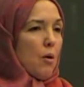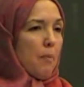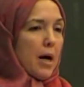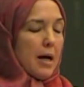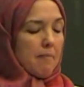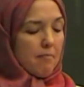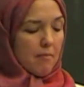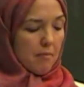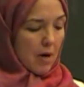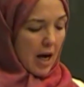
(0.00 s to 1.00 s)
But
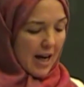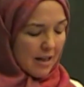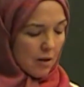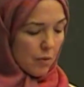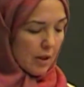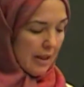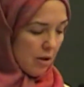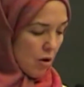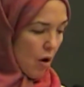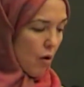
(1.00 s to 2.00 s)
I didn't
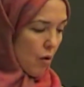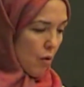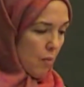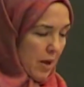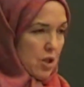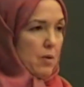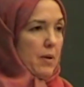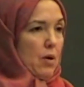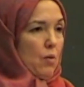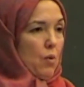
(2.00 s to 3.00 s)
really know much
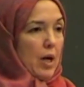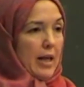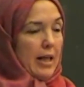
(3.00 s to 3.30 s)
about where I